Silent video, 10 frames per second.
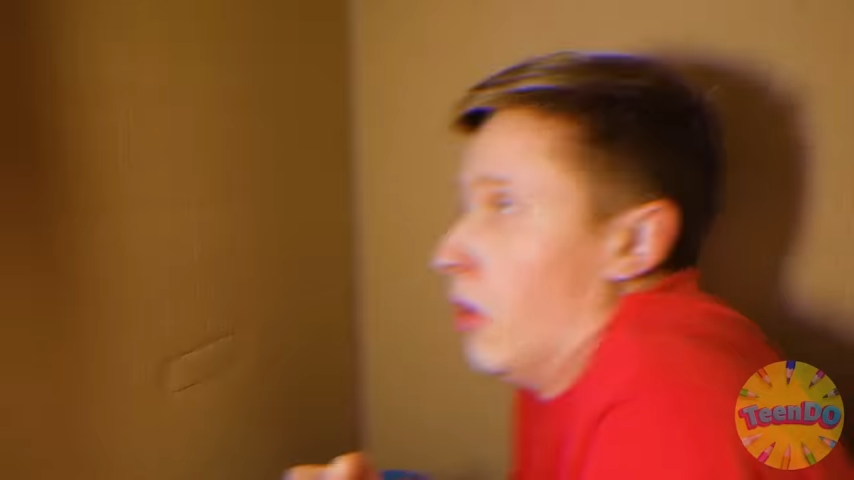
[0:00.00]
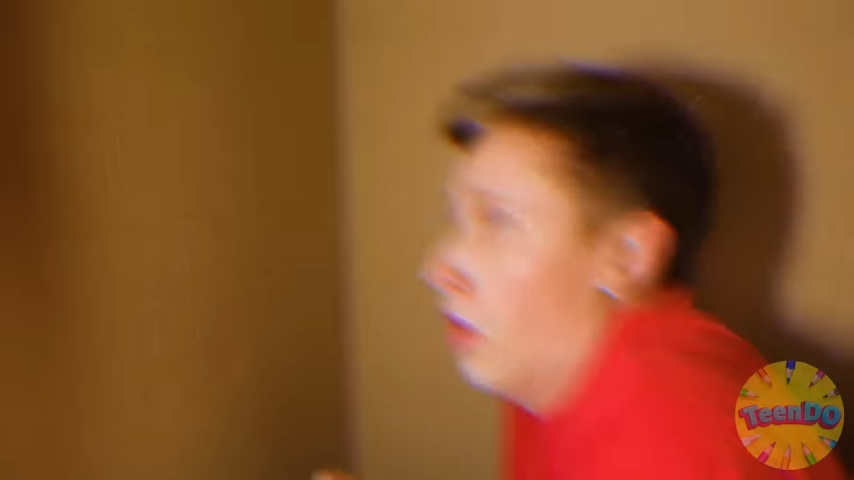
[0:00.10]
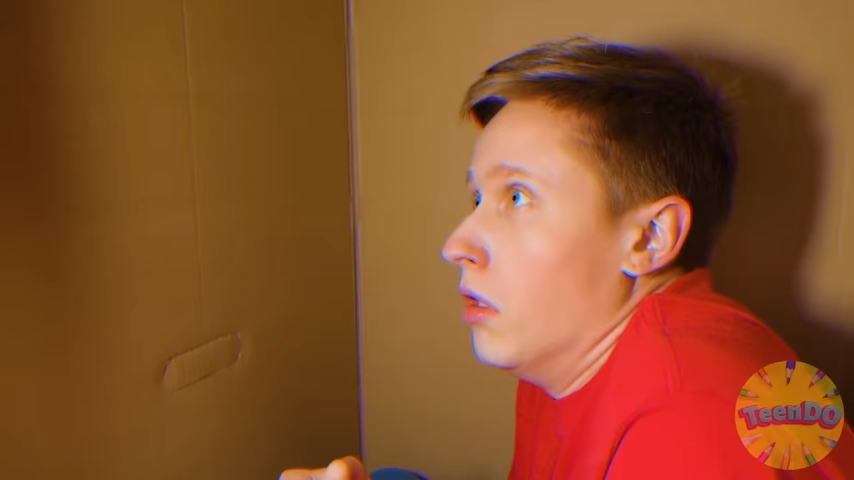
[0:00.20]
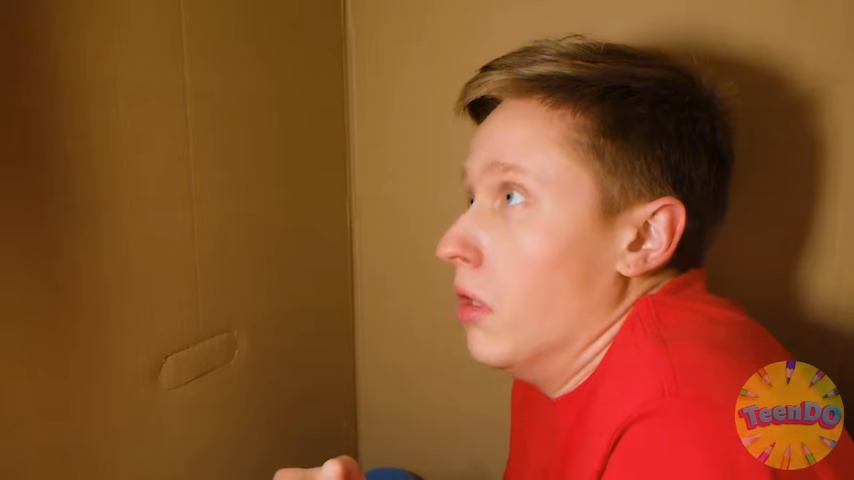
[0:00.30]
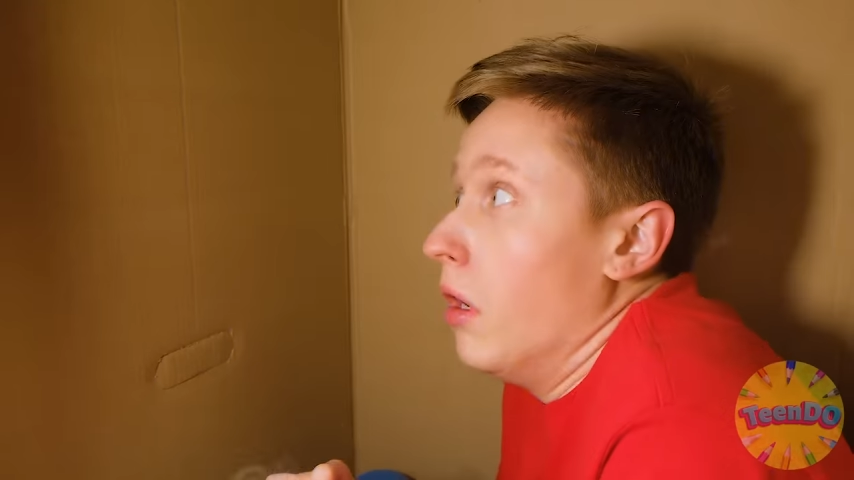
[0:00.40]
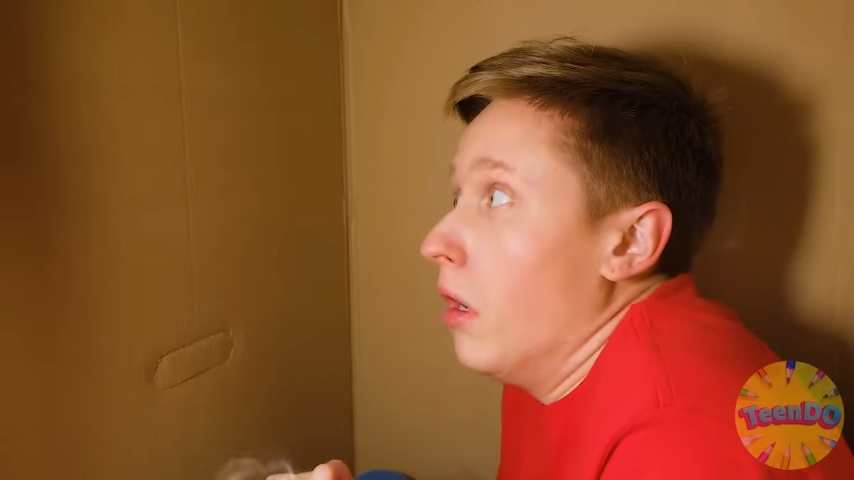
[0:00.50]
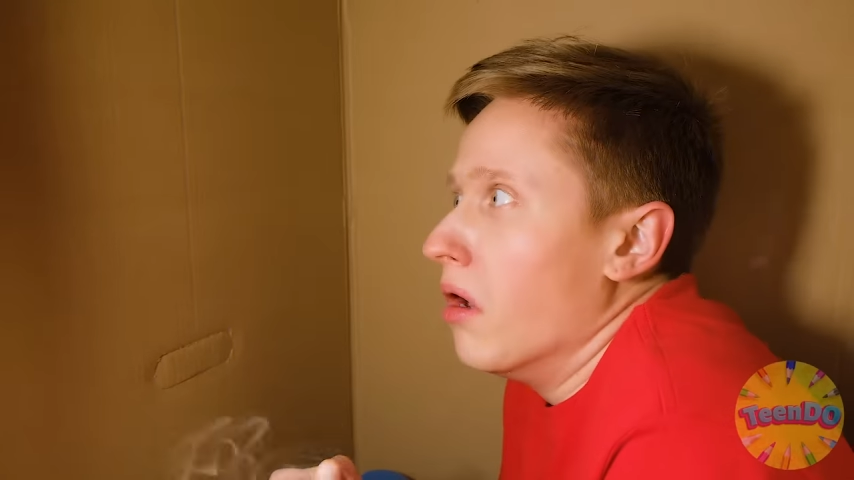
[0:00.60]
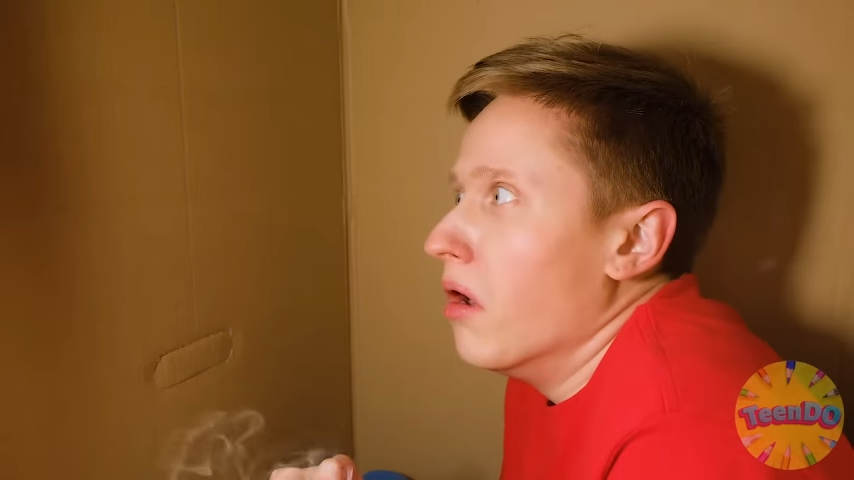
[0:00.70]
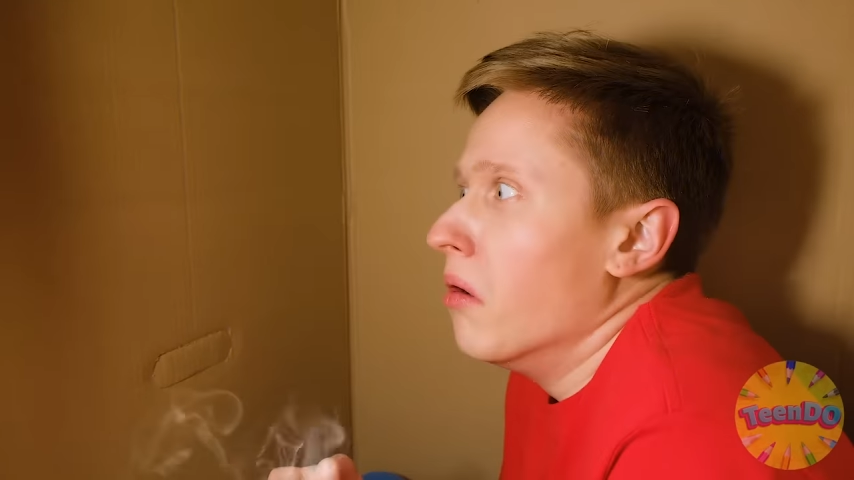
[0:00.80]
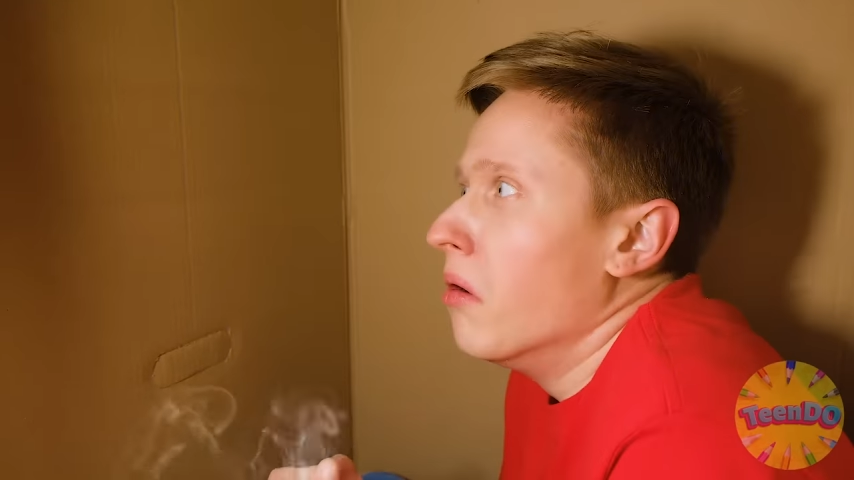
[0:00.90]
for me.
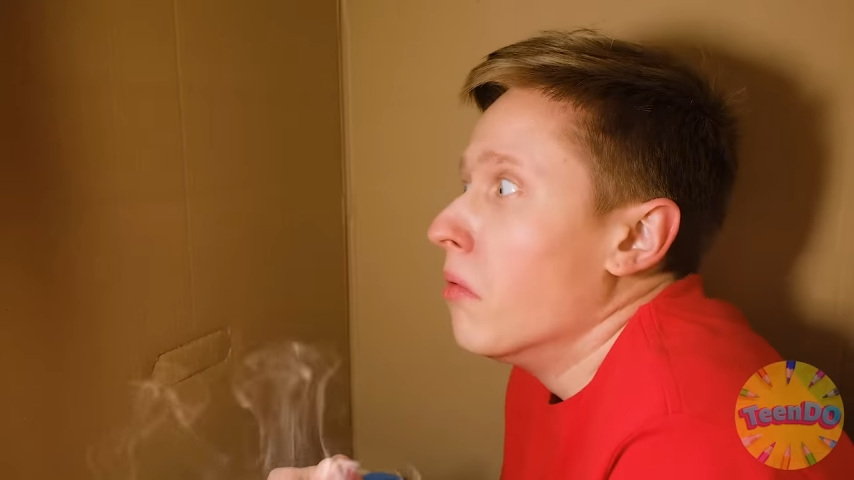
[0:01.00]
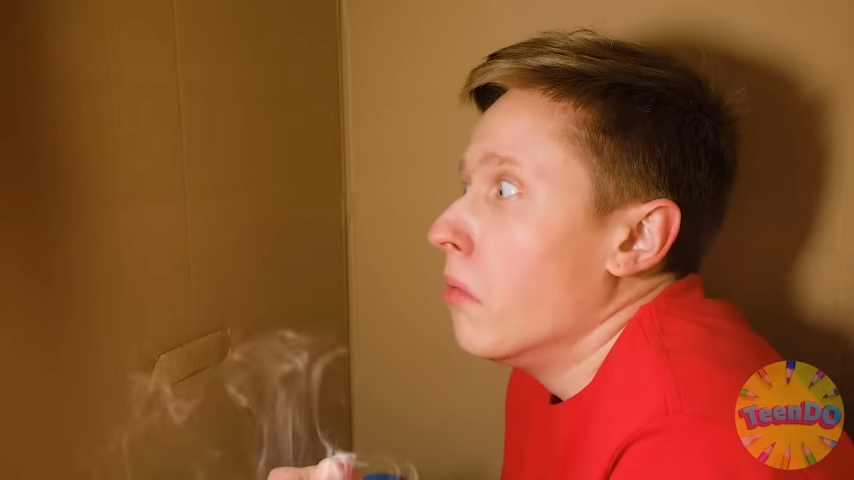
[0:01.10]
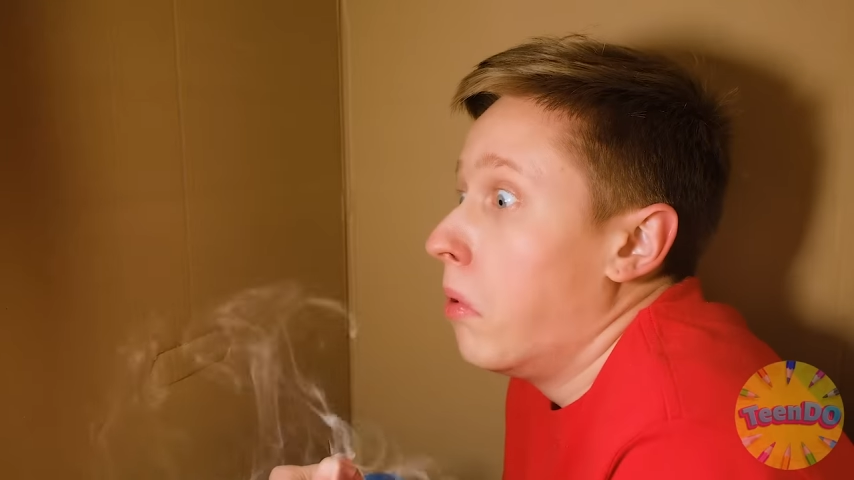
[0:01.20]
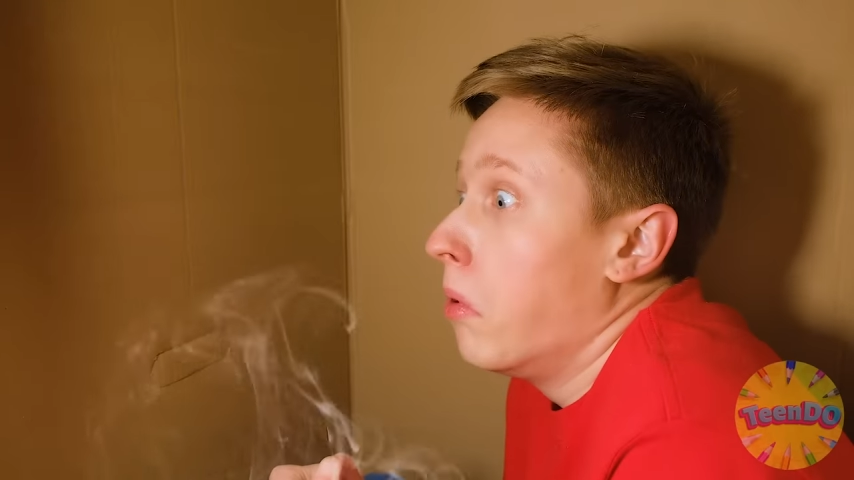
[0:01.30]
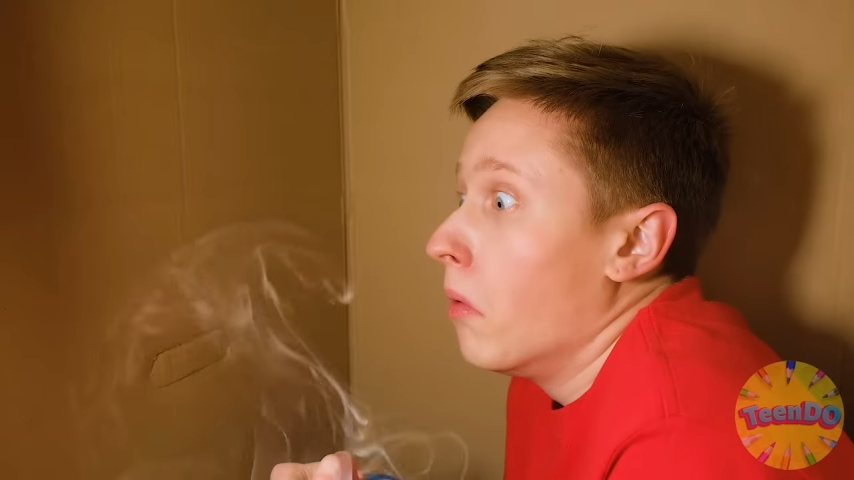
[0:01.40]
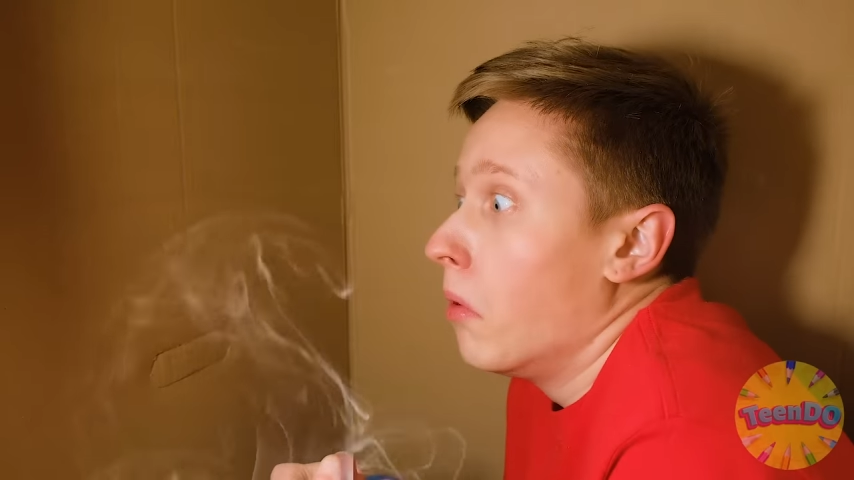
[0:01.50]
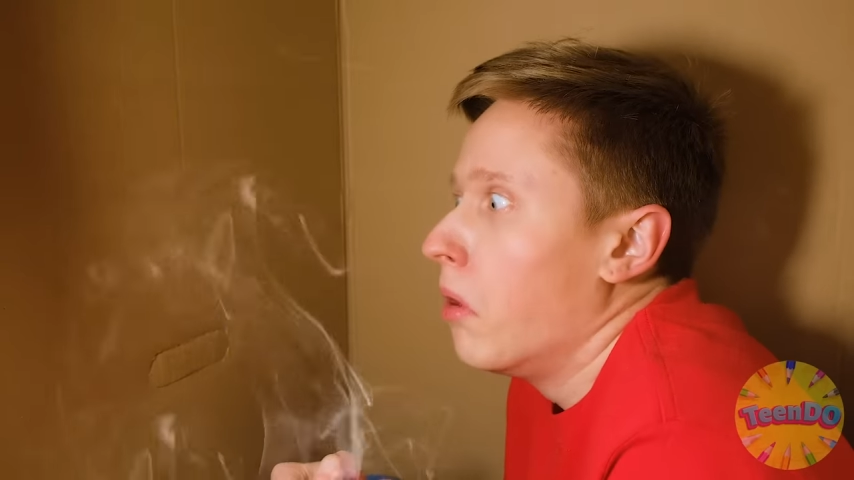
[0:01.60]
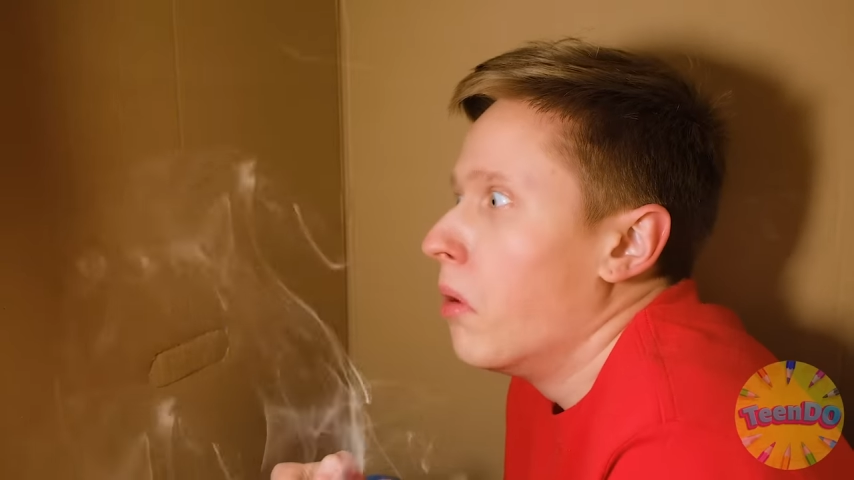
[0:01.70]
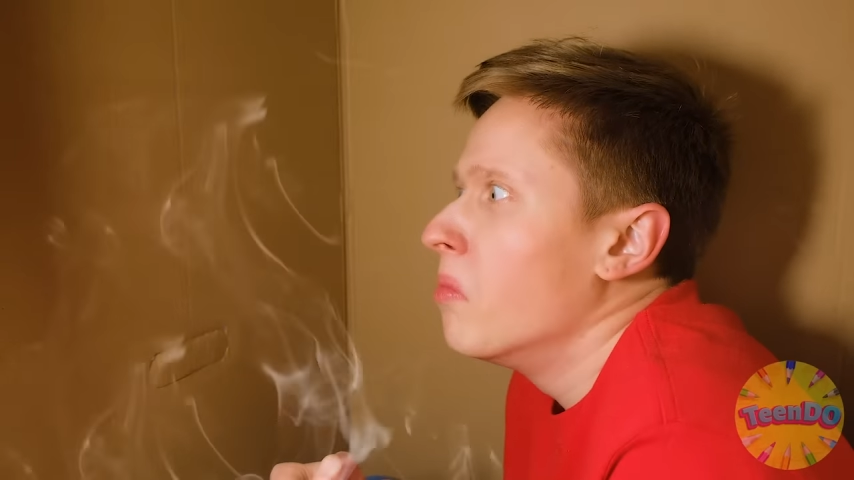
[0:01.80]
I